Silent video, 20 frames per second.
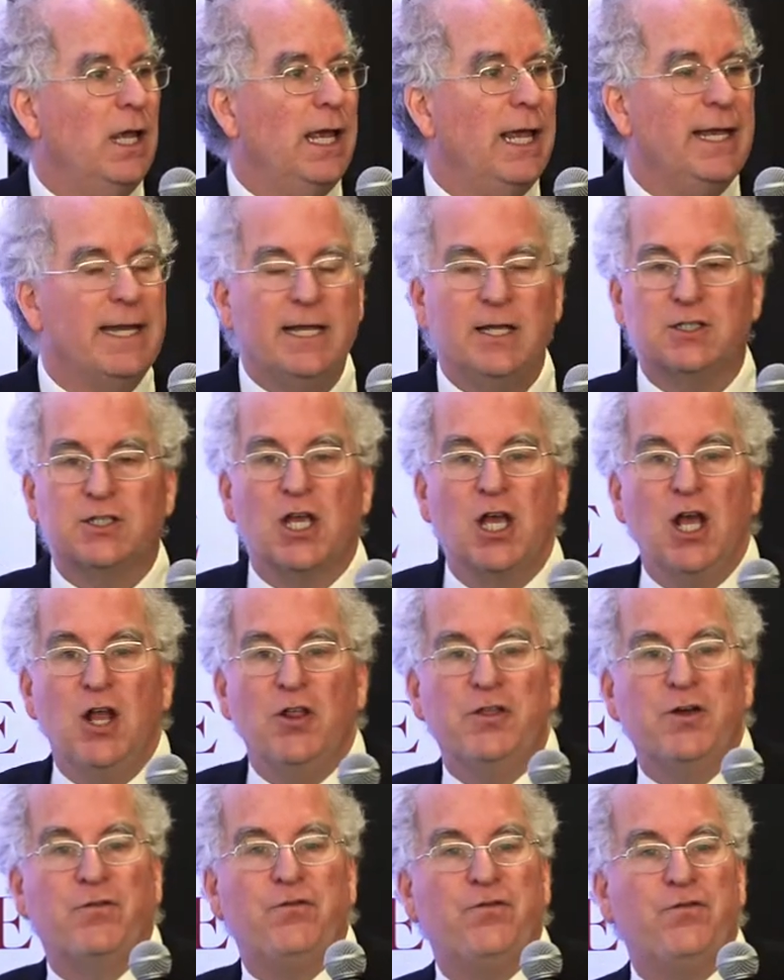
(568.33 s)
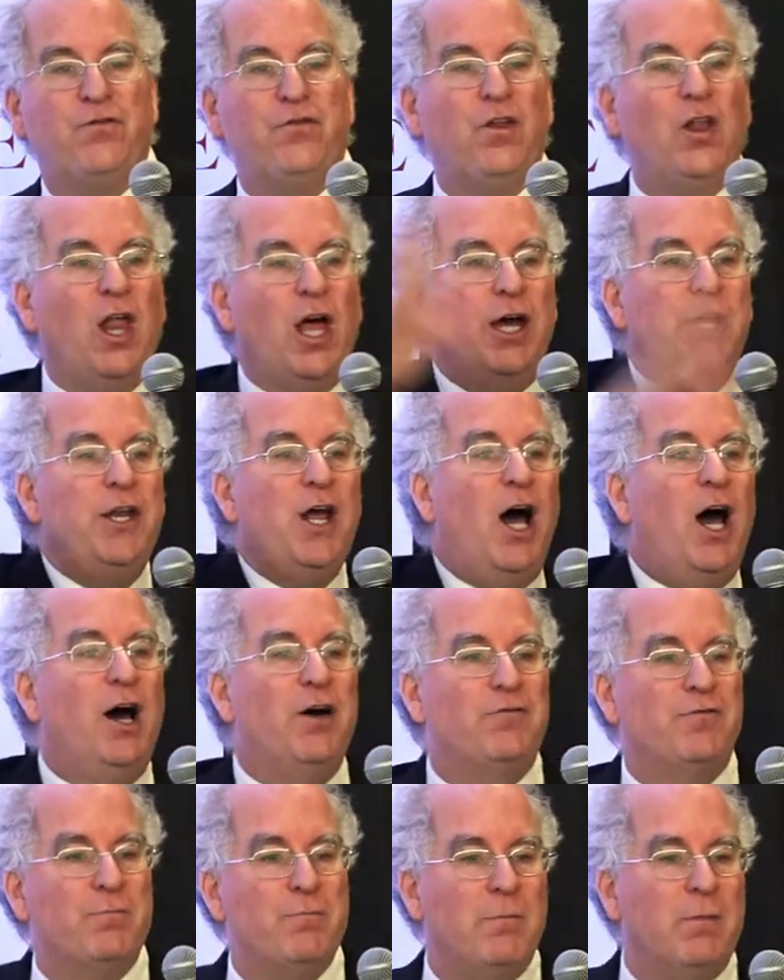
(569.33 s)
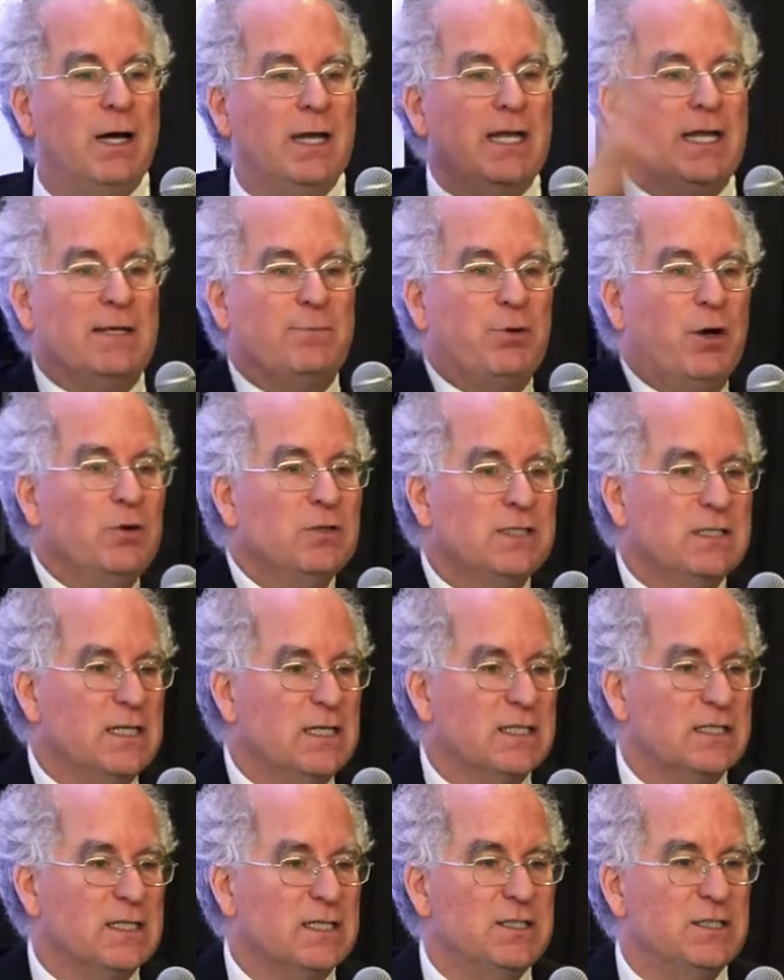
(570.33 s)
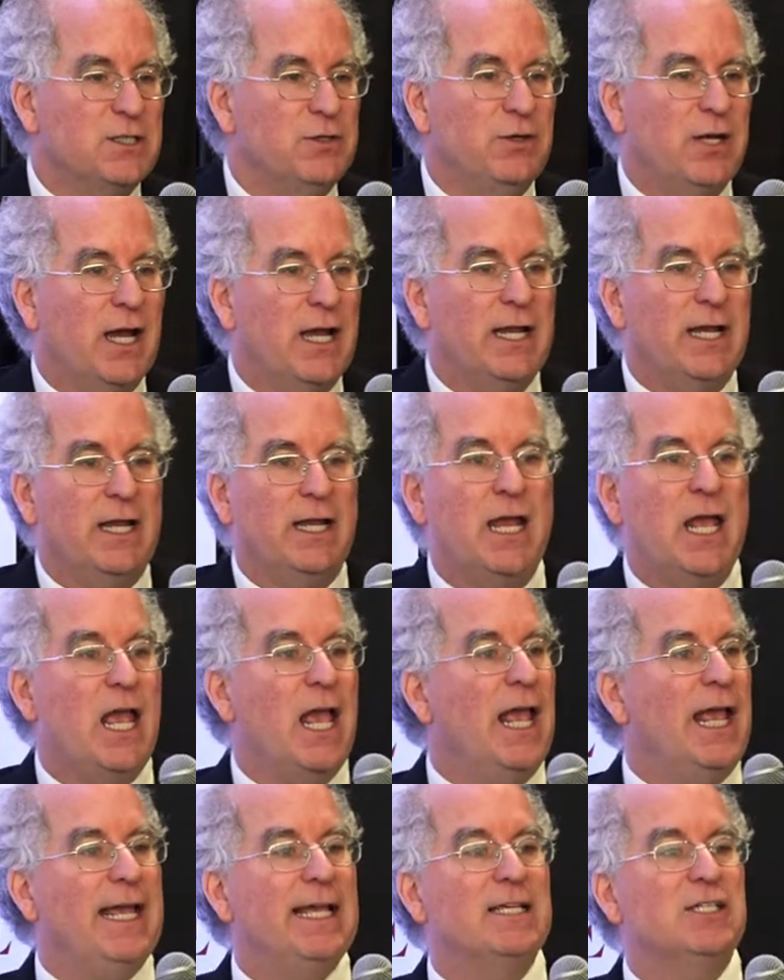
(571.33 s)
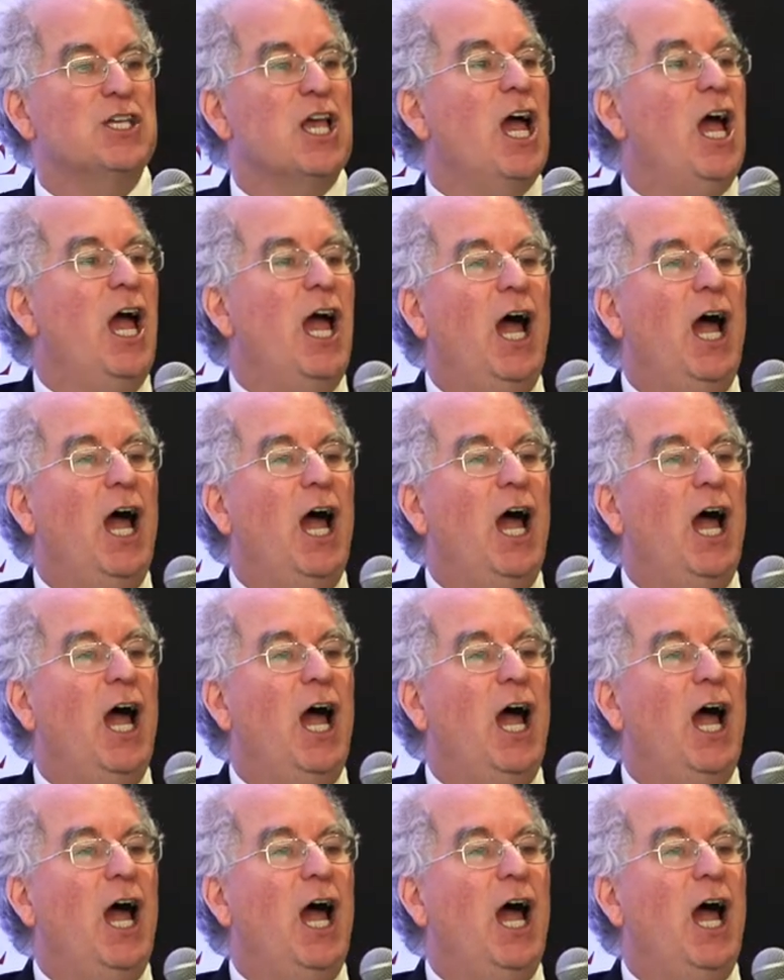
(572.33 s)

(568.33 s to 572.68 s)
It is the flood of money post-Citizens United is